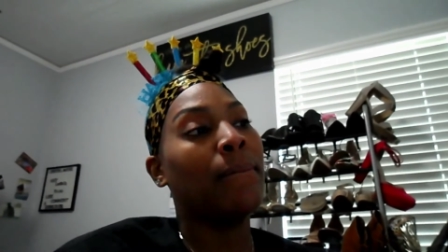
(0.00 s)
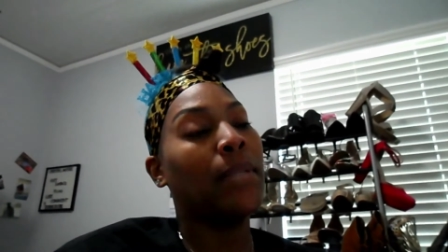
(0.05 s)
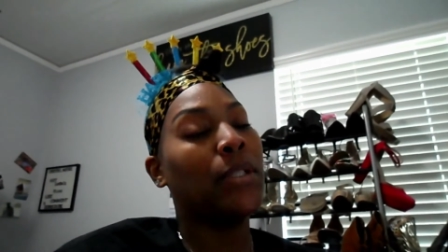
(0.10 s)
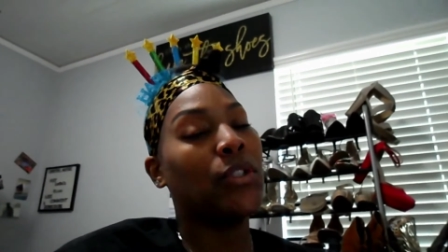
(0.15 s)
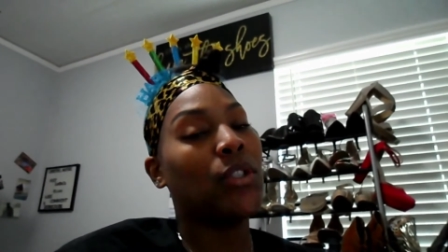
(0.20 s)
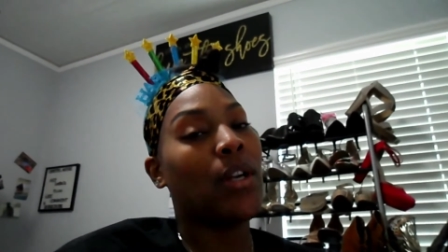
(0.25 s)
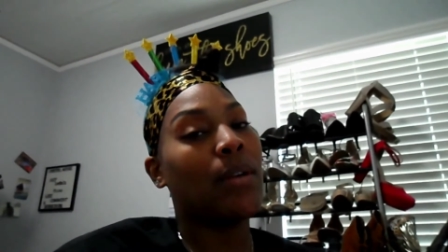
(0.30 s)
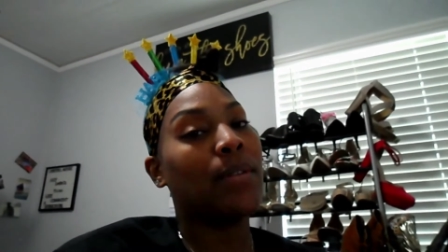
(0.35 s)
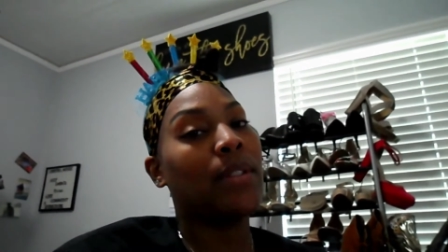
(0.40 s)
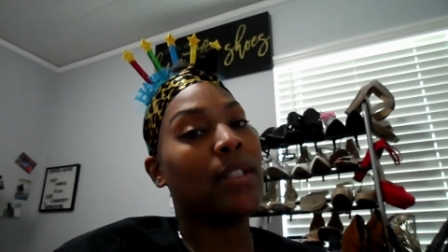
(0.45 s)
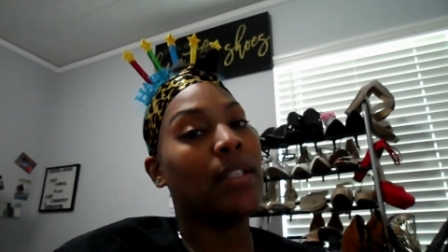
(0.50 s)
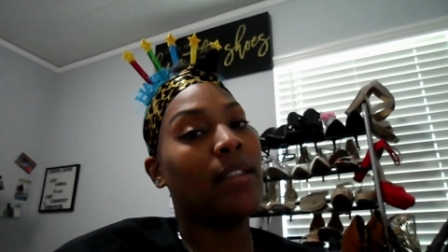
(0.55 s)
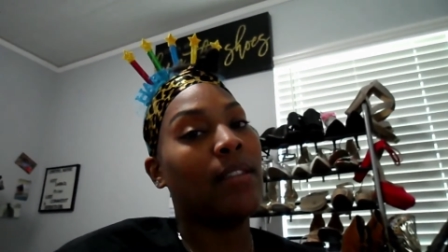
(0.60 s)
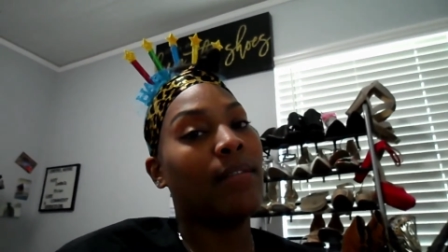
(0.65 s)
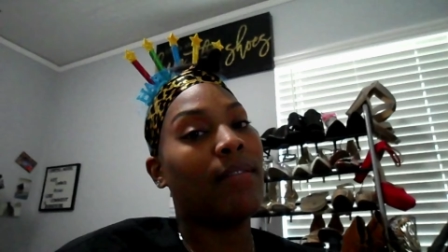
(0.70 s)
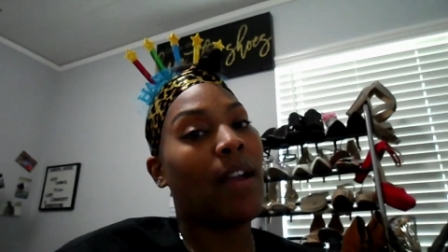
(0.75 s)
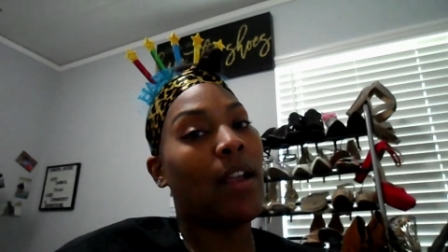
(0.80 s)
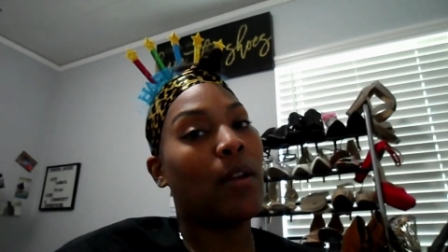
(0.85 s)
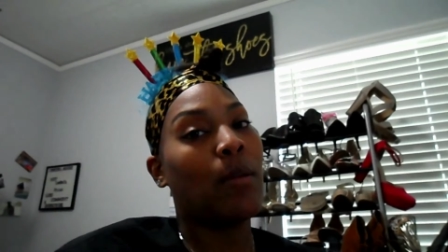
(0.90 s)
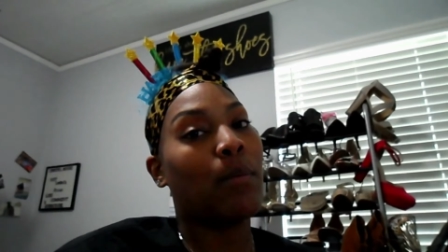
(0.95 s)
But y'all will see
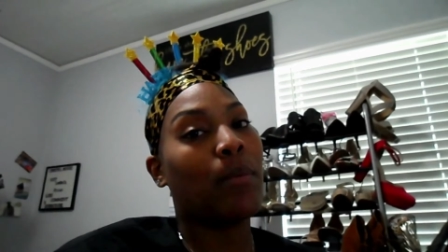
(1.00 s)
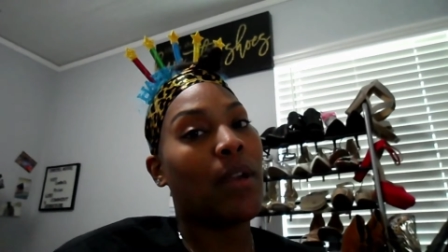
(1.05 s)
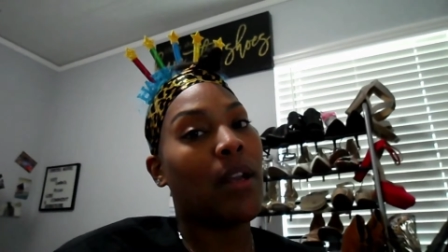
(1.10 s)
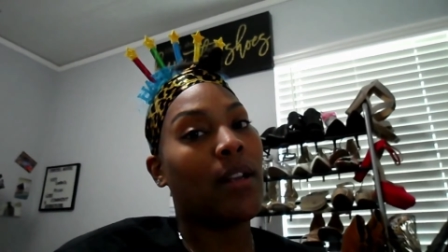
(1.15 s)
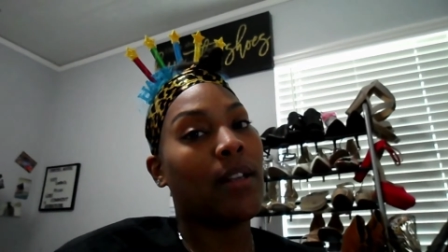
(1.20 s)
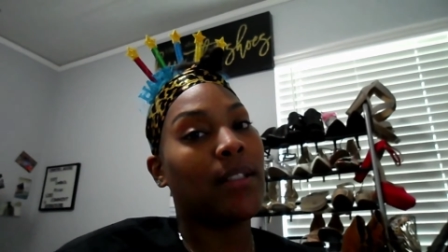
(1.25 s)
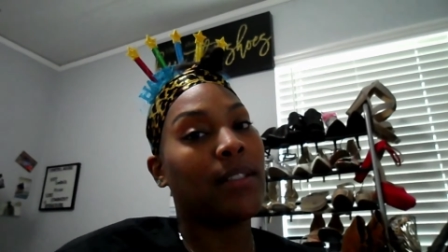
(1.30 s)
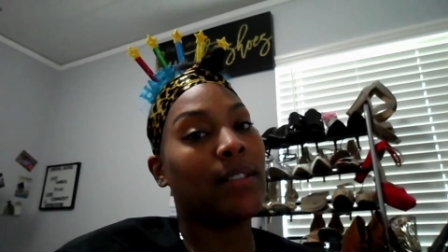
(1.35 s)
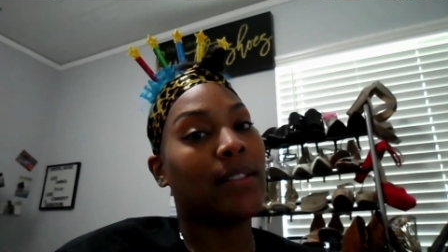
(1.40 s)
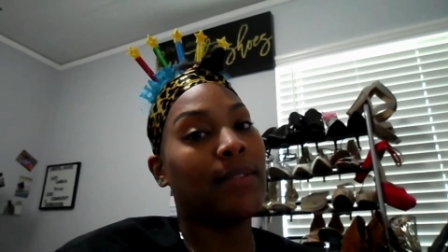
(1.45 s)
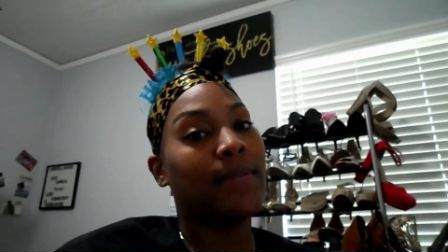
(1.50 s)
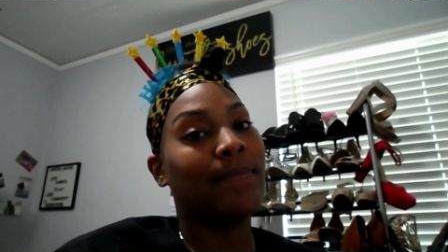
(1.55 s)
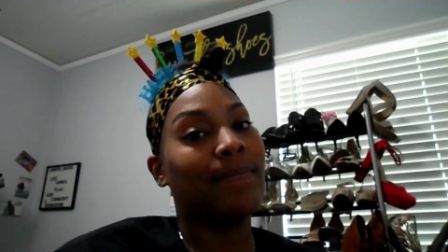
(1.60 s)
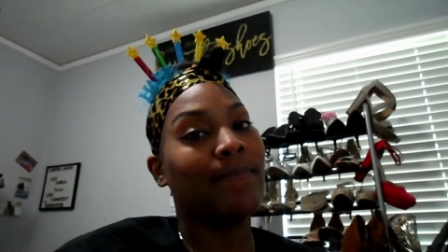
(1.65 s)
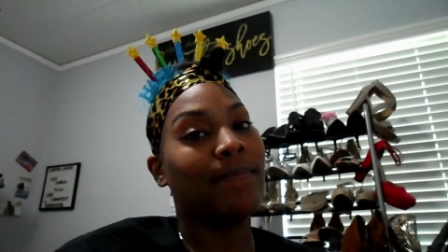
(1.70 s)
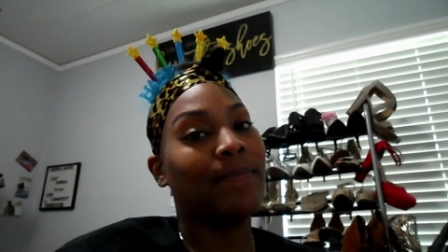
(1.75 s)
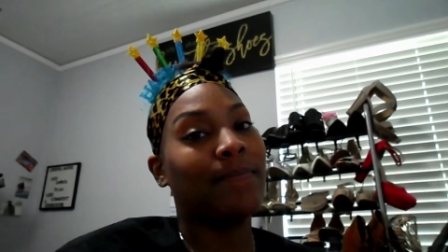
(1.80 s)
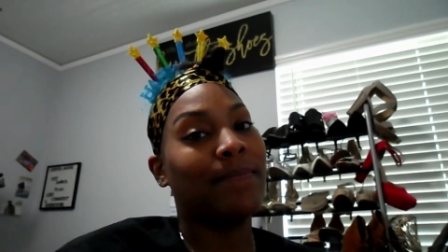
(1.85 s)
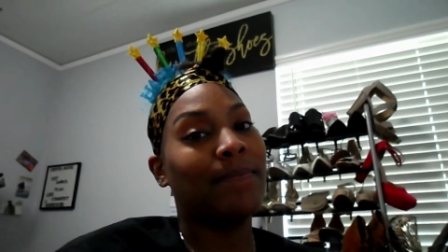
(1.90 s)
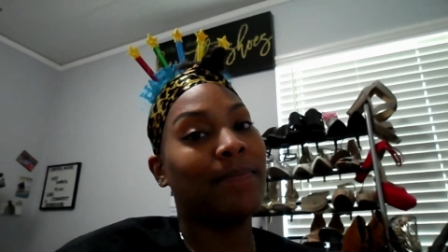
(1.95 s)
the final product.
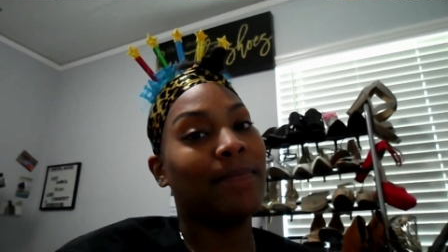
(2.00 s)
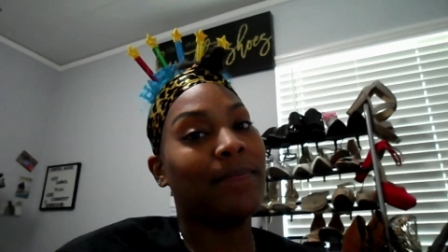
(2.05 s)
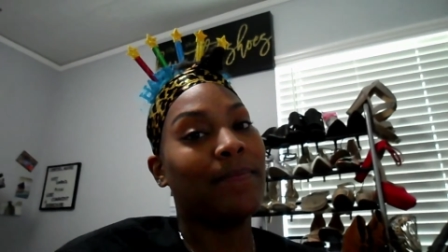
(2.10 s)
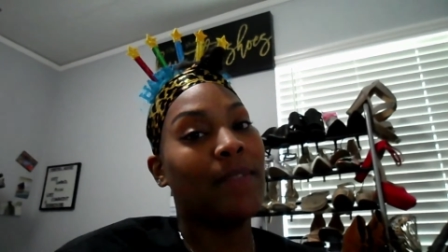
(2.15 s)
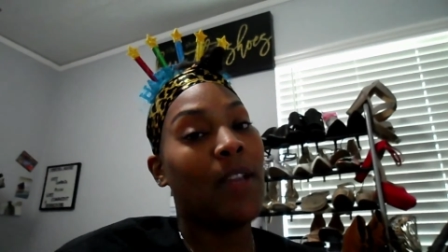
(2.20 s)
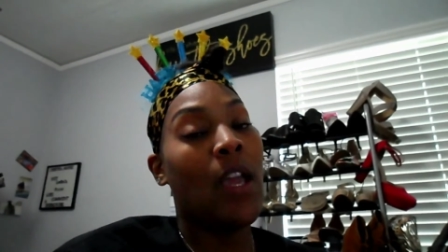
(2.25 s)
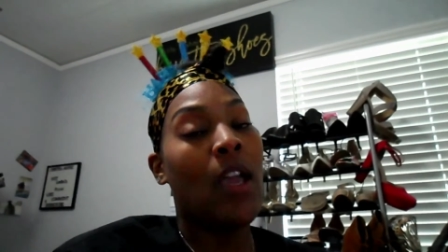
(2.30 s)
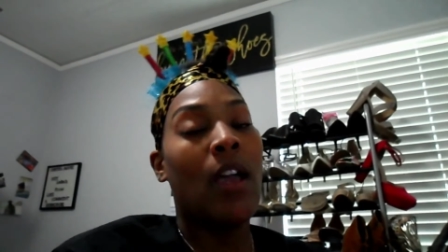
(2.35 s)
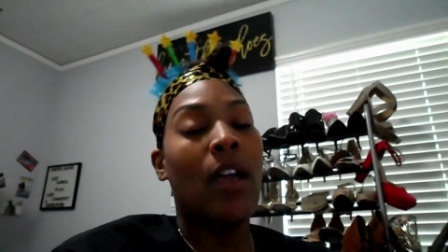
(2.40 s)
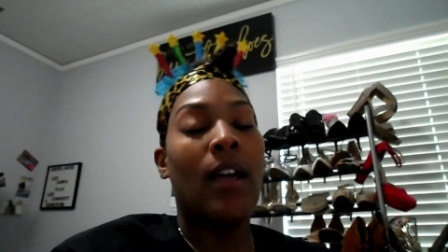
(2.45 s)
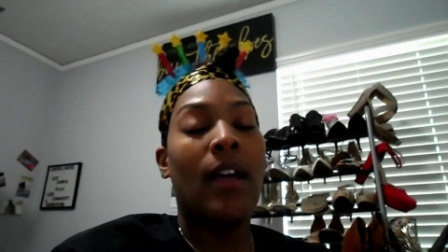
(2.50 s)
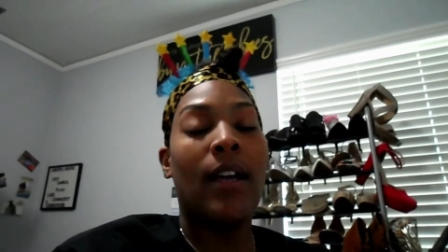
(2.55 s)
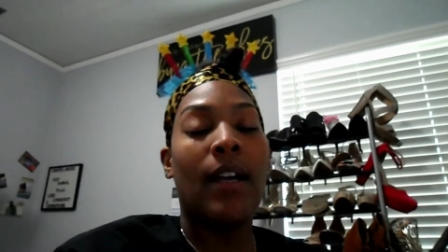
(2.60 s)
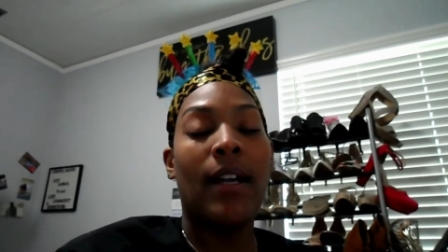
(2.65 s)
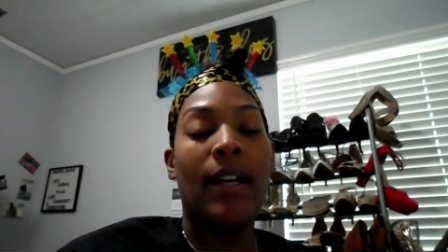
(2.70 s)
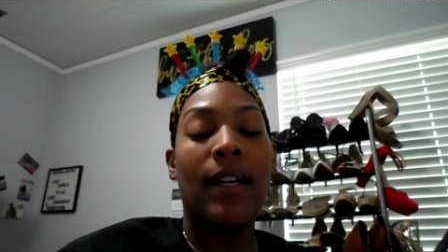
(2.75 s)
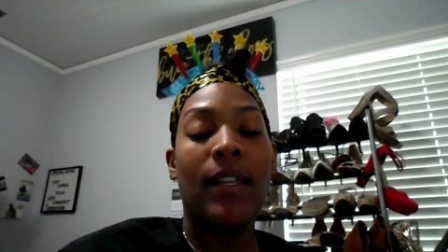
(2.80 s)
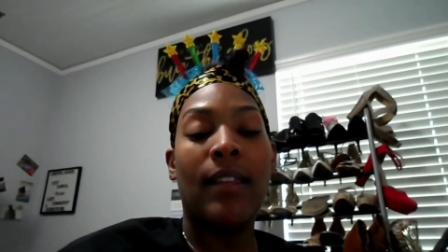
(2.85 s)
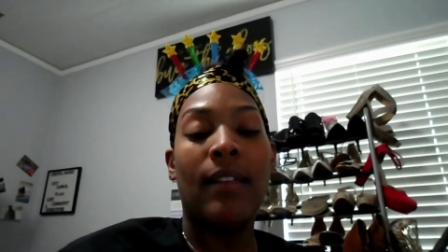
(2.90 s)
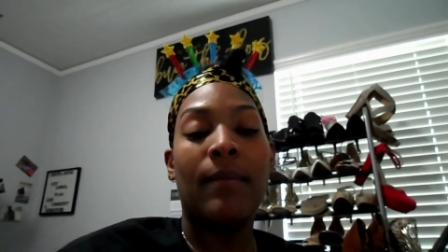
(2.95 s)

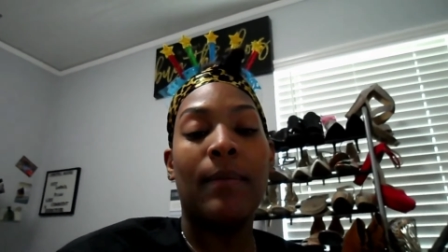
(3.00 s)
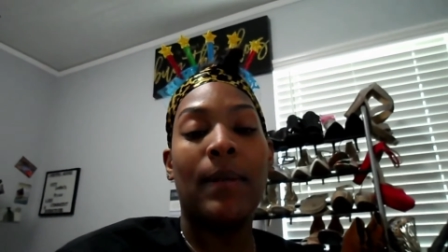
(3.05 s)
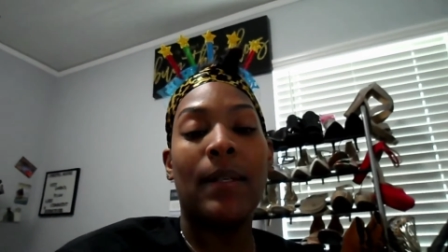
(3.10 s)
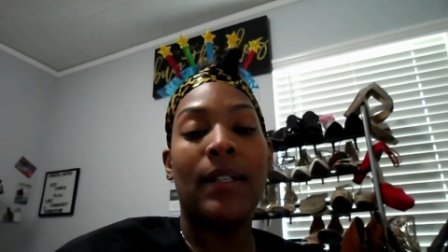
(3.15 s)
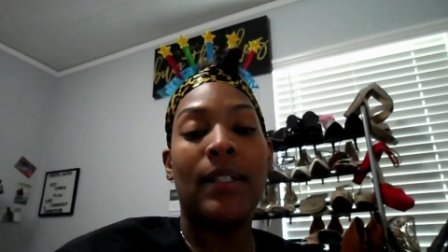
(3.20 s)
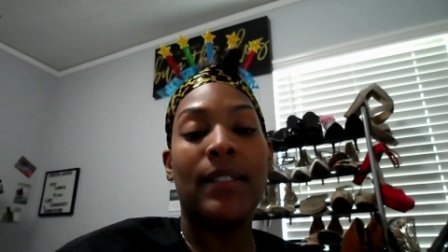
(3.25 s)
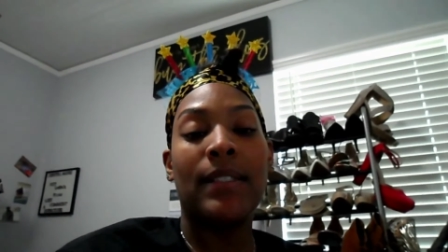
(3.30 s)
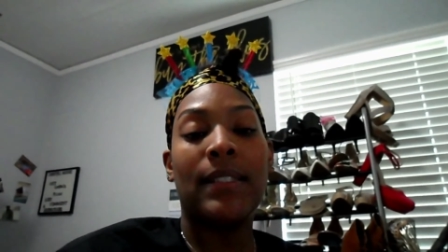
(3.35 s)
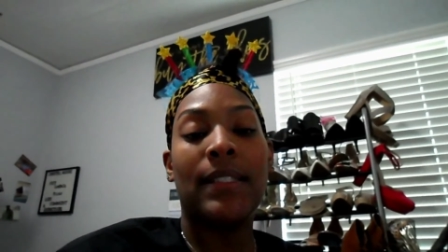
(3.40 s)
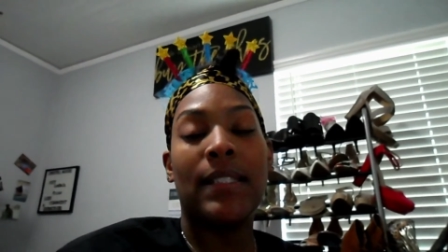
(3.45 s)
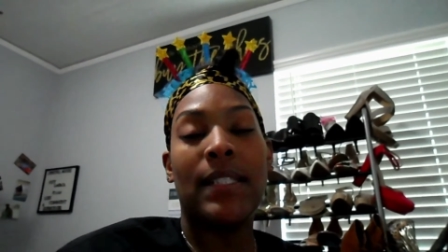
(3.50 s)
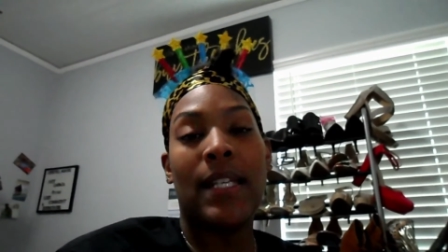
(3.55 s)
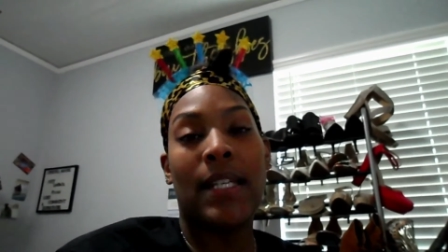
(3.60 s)
I love bugs.